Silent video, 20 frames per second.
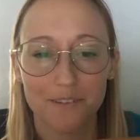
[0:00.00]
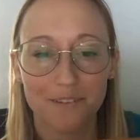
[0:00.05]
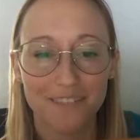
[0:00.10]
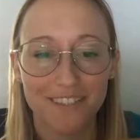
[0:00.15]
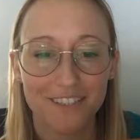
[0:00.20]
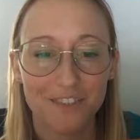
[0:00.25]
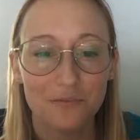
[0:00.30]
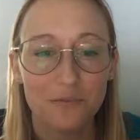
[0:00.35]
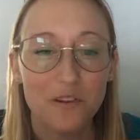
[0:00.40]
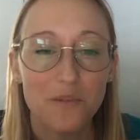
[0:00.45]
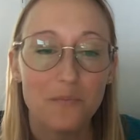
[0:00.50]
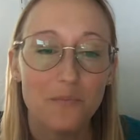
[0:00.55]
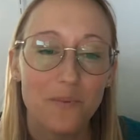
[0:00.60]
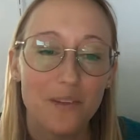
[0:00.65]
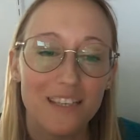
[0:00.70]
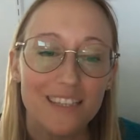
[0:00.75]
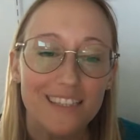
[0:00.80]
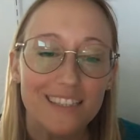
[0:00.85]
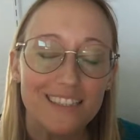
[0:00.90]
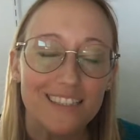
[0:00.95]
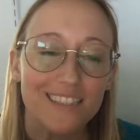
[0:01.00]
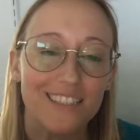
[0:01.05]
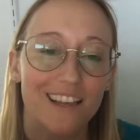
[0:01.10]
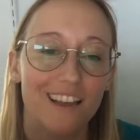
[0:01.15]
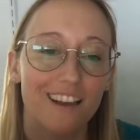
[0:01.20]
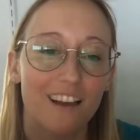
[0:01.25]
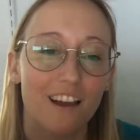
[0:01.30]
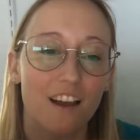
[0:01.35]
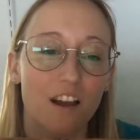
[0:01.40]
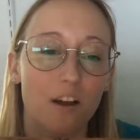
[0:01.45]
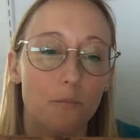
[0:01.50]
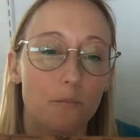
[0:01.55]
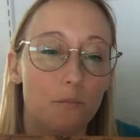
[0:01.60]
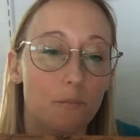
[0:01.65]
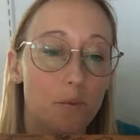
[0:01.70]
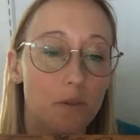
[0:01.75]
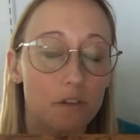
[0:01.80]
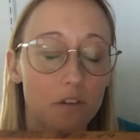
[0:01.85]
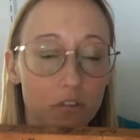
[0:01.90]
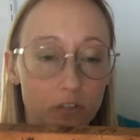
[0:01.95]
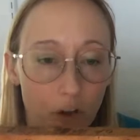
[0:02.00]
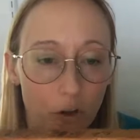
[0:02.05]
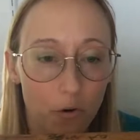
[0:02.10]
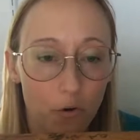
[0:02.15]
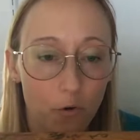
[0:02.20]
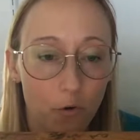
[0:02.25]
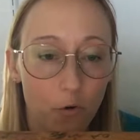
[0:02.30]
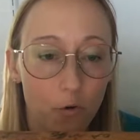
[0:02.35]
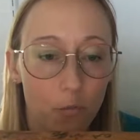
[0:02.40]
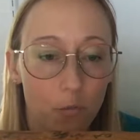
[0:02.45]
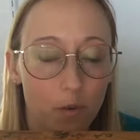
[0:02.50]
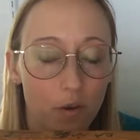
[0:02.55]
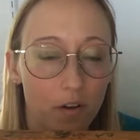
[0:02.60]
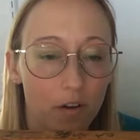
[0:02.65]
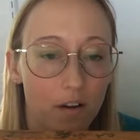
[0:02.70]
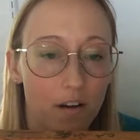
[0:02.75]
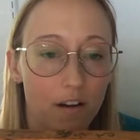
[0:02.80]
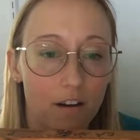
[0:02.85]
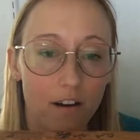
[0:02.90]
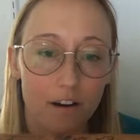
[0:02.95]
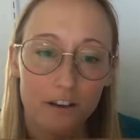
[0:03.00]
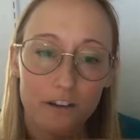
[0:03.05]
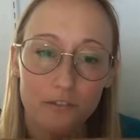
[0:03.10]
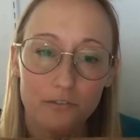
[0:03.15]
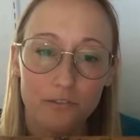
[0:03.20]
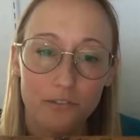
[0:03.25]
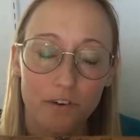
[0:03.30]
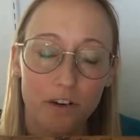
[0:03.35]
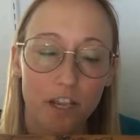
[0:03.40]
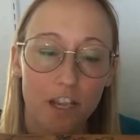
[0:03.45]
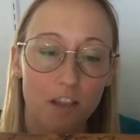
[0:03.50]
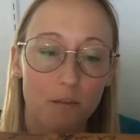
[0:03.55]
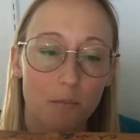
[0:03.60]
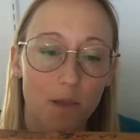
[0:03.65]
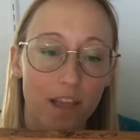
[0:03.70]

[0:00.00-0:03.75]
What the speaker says: that's when bees build comb on a frame,